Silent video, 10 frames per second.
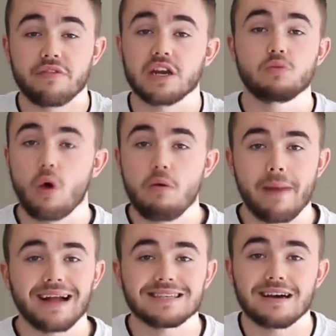then it won't
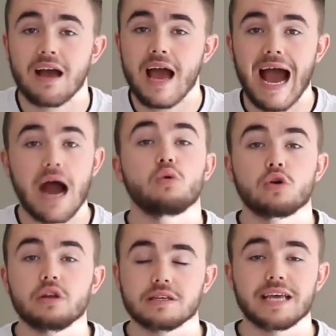matter how
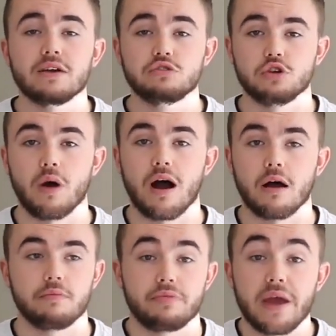good at sales you are.